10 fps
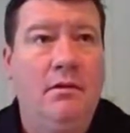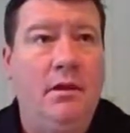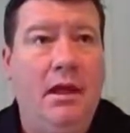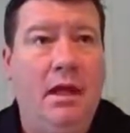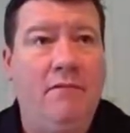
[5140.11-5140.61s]

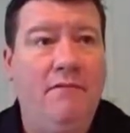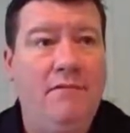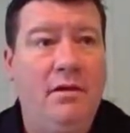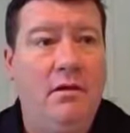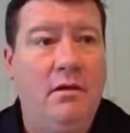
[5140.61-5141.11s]
they have
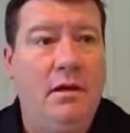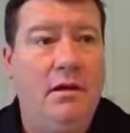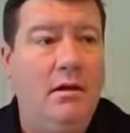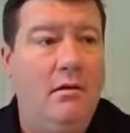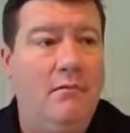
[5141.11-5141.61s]

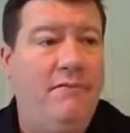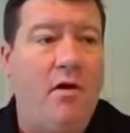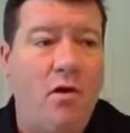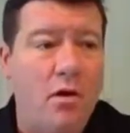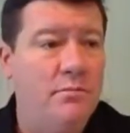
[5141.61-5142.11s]

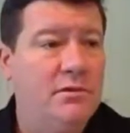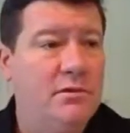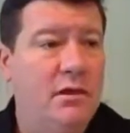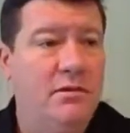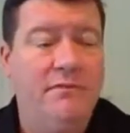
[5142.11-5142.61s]

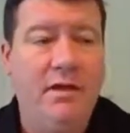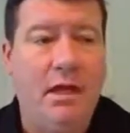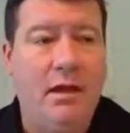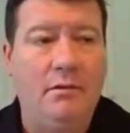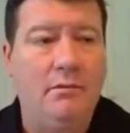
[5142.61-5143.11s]
farms, they've
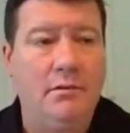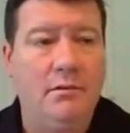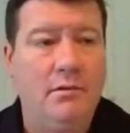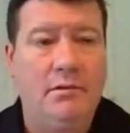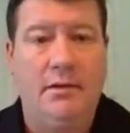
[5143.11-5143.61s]
got
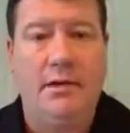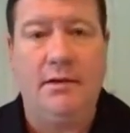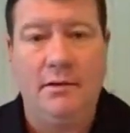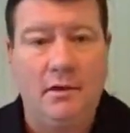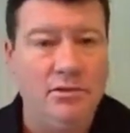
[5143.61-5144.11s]

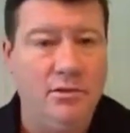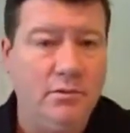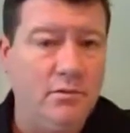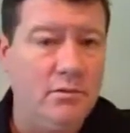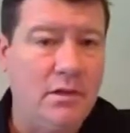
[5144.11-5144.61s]

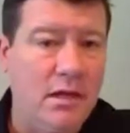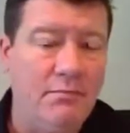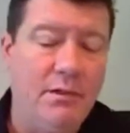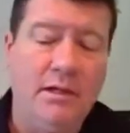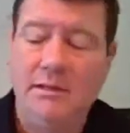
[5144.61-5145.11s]
industrial
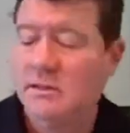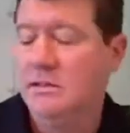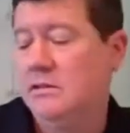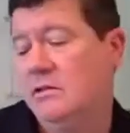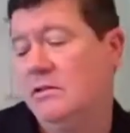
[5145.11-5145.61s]

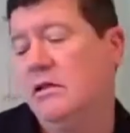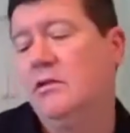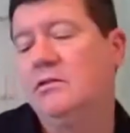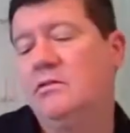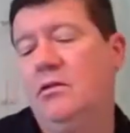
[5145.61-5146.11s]
complexes. And
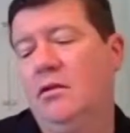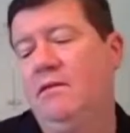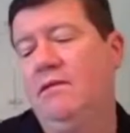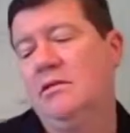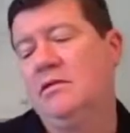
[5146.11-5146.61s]
so it's a really
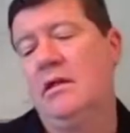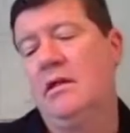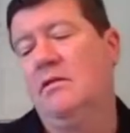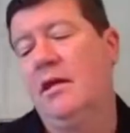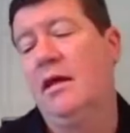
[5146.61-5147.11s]

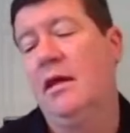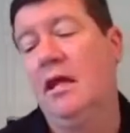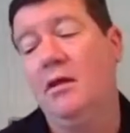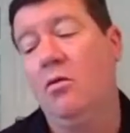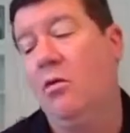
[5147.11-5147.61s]
fascinating thing.
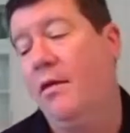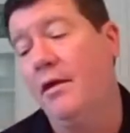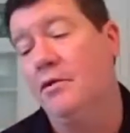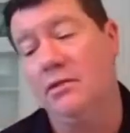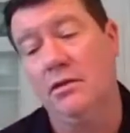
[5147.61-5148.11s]
And you know what?
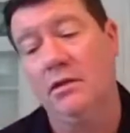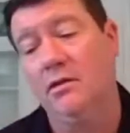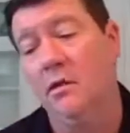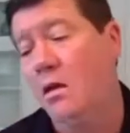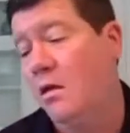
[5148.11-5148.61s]
Here's the
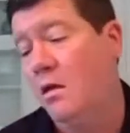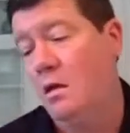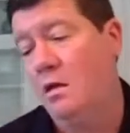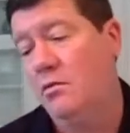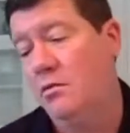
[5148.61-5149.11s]
deal.
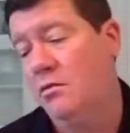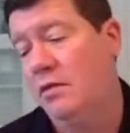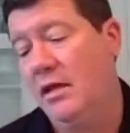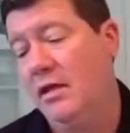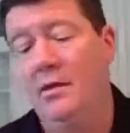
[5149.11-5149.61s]
You would
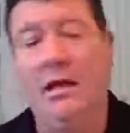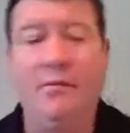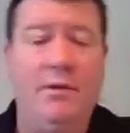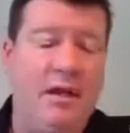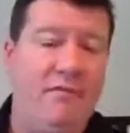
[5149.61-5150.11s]
think that I
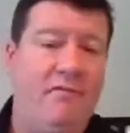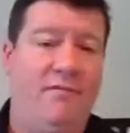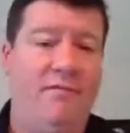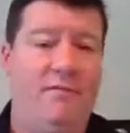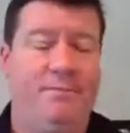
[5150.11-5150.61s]
would have
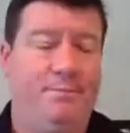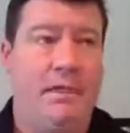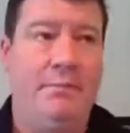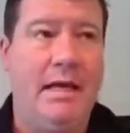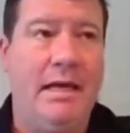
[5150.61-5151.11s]

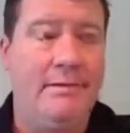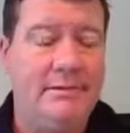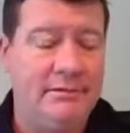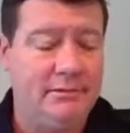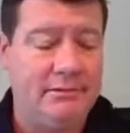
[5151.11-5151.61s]
a, a bad
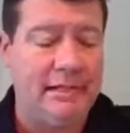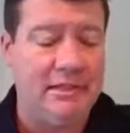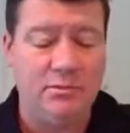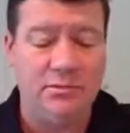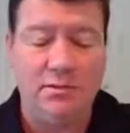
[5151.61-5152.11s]

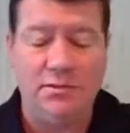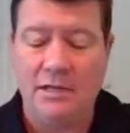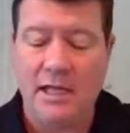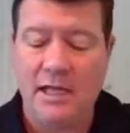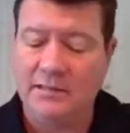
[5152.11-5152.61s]
taste with those
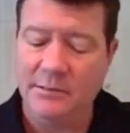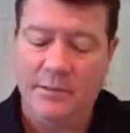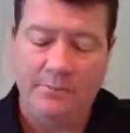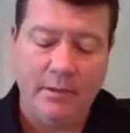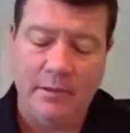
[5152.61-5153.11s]
guys,
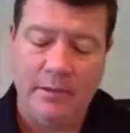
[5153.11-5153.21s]
but